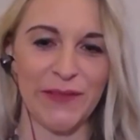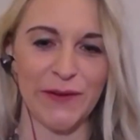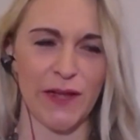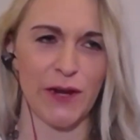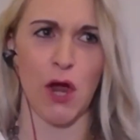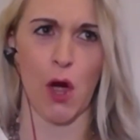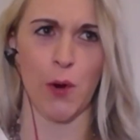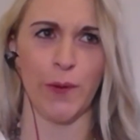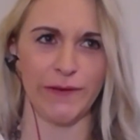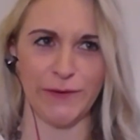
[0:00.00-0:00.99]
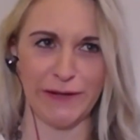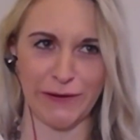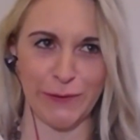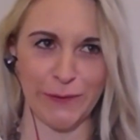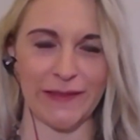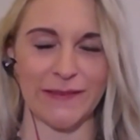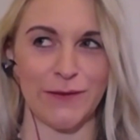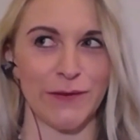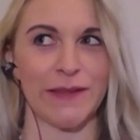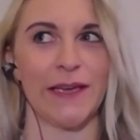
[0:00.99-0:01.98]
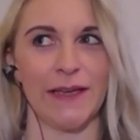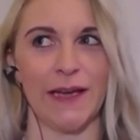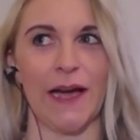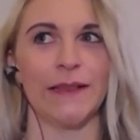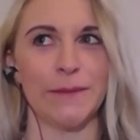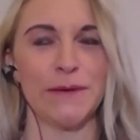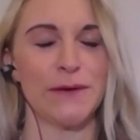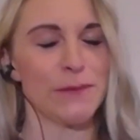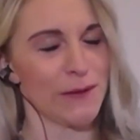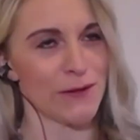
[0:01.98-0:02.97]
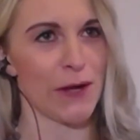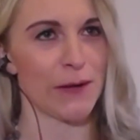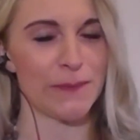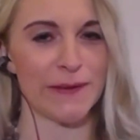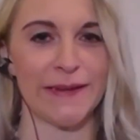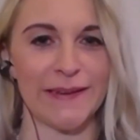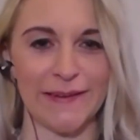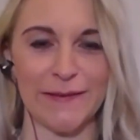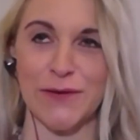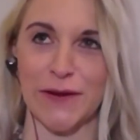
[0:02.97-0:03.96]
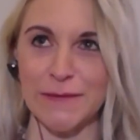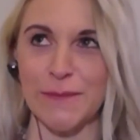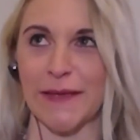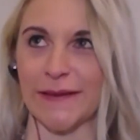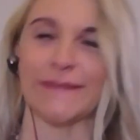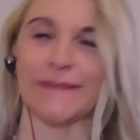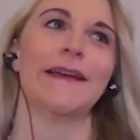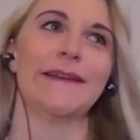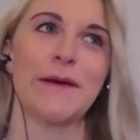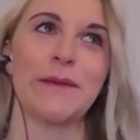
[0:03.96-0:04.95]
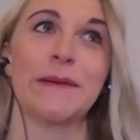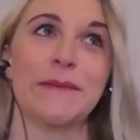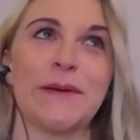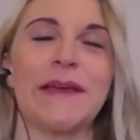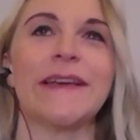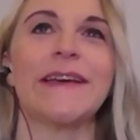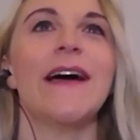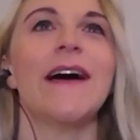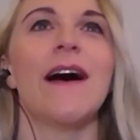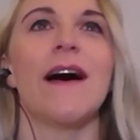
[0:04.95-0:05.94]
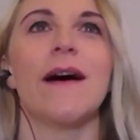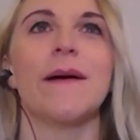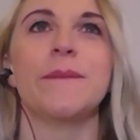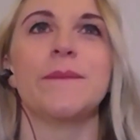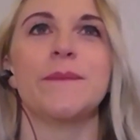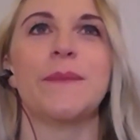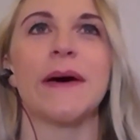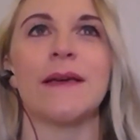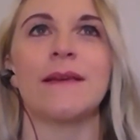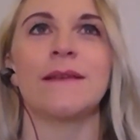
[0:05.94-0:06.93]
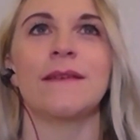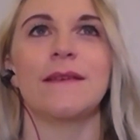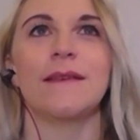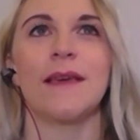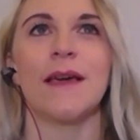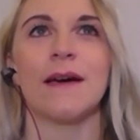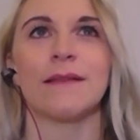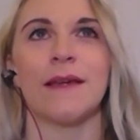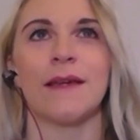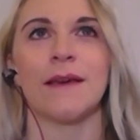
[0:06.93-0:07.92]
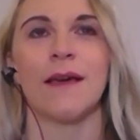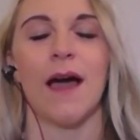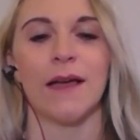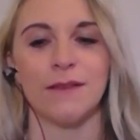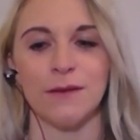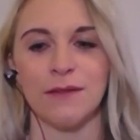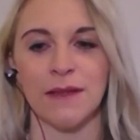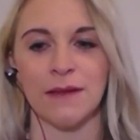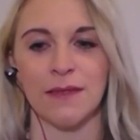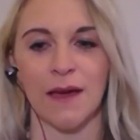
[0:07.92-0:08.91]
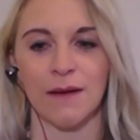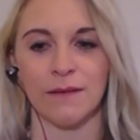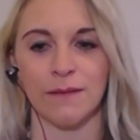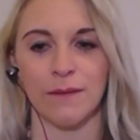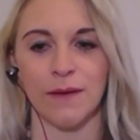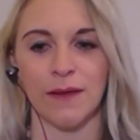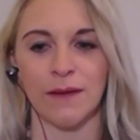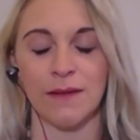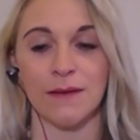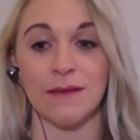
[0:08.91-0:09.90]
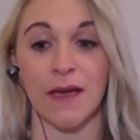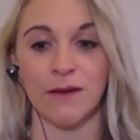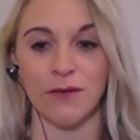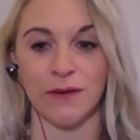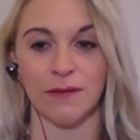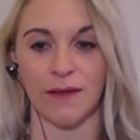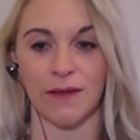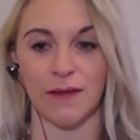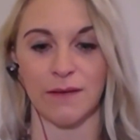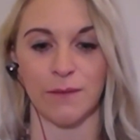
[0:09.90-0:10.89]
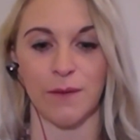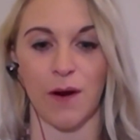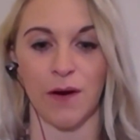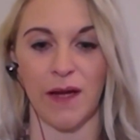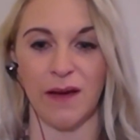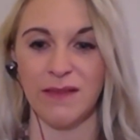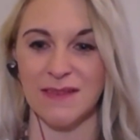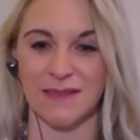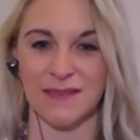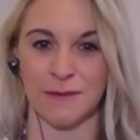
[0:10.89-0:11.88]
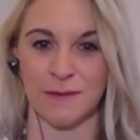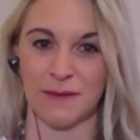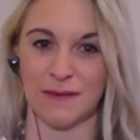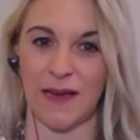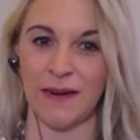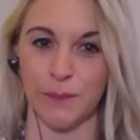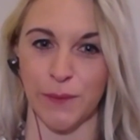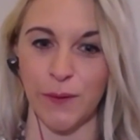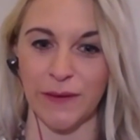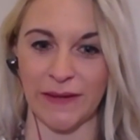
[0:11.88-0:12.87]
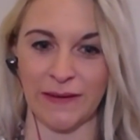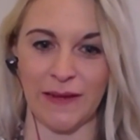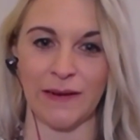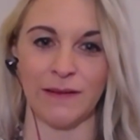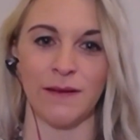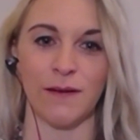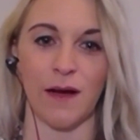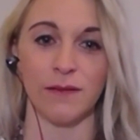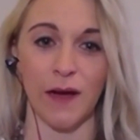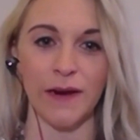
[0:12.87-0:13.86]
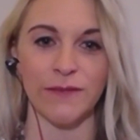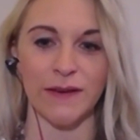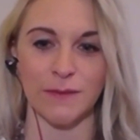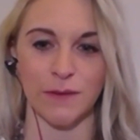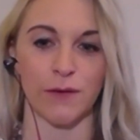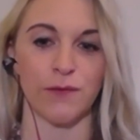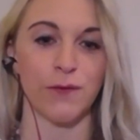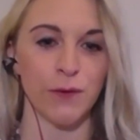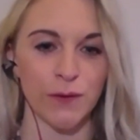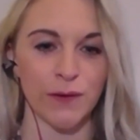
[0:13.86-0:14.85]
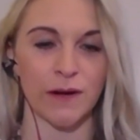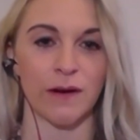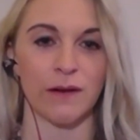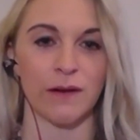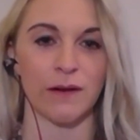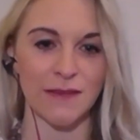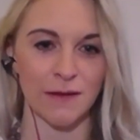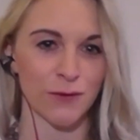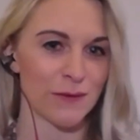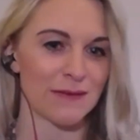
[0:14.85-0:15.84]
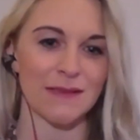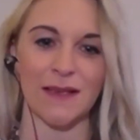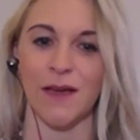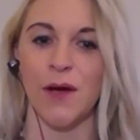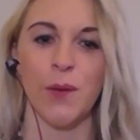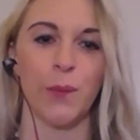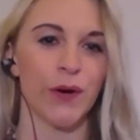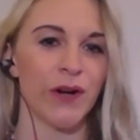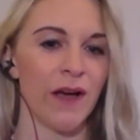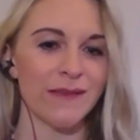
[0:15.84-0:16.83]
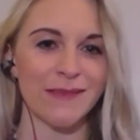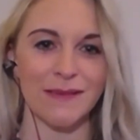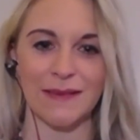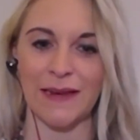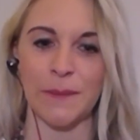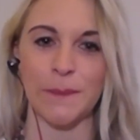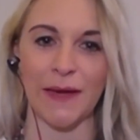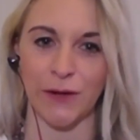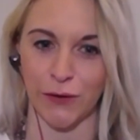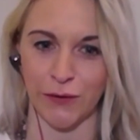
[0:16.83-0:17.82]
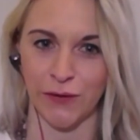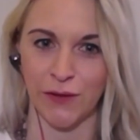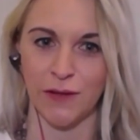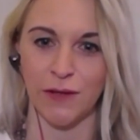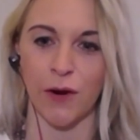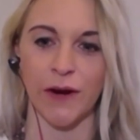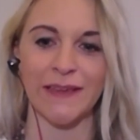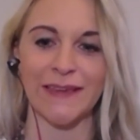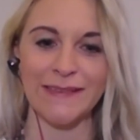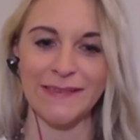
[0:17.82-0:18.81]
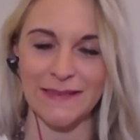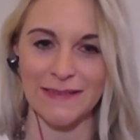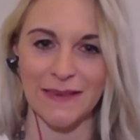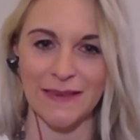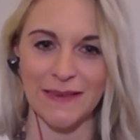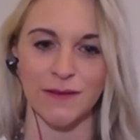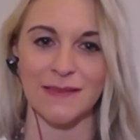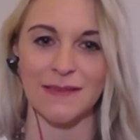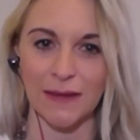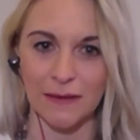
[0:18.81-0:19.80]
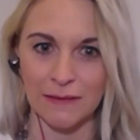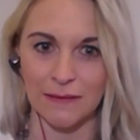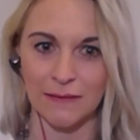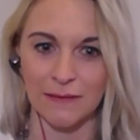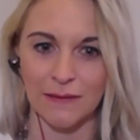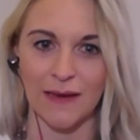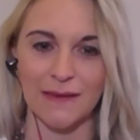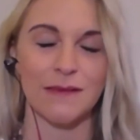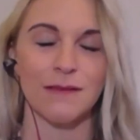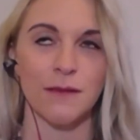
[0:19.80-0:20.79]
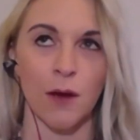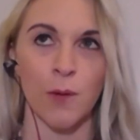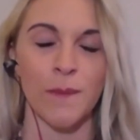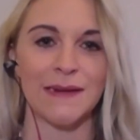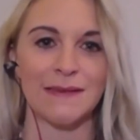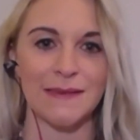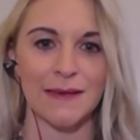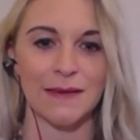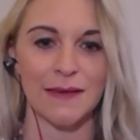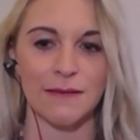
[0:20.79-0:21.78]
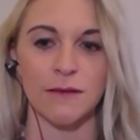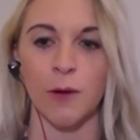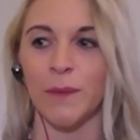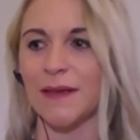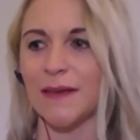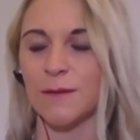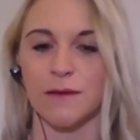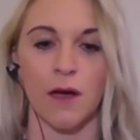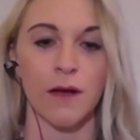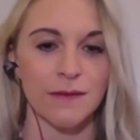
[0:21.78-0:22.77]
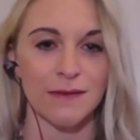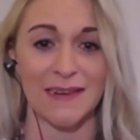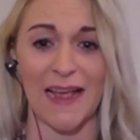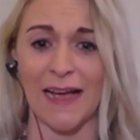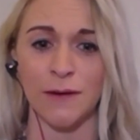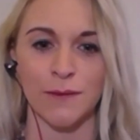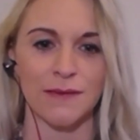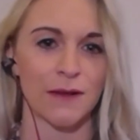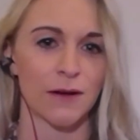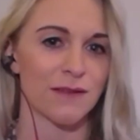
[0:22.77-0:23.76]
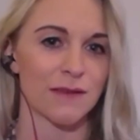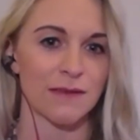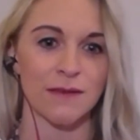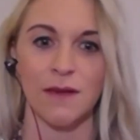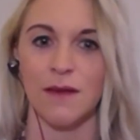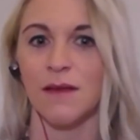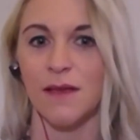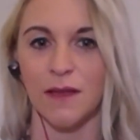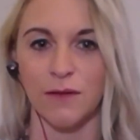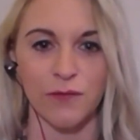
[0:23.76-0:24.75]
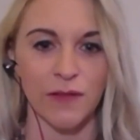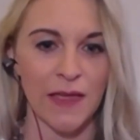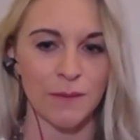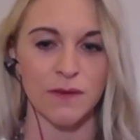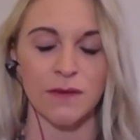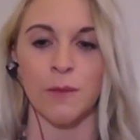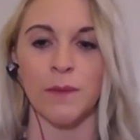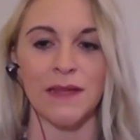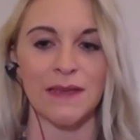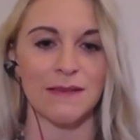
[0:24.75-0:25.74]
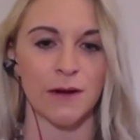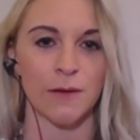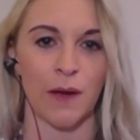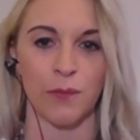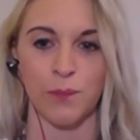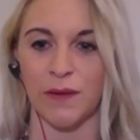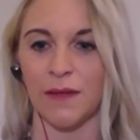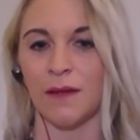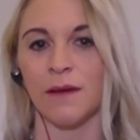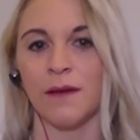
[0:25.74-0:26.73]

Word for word: they're like no you need to do it like this and you're like hey I, uh, let me do my job like yeah. trust me i yeah. know what i'm doing um but yeah, like I do think that in, in this country, like our health system is kind of broken. And a lot of us with our food and our lifestyle choices, like we're not getting better. You know, our kids these days are sick. Yep. I see so many sick kids, so many kids with tonsils and adenoids that are just inflamed. so many kids that are mouth breathing,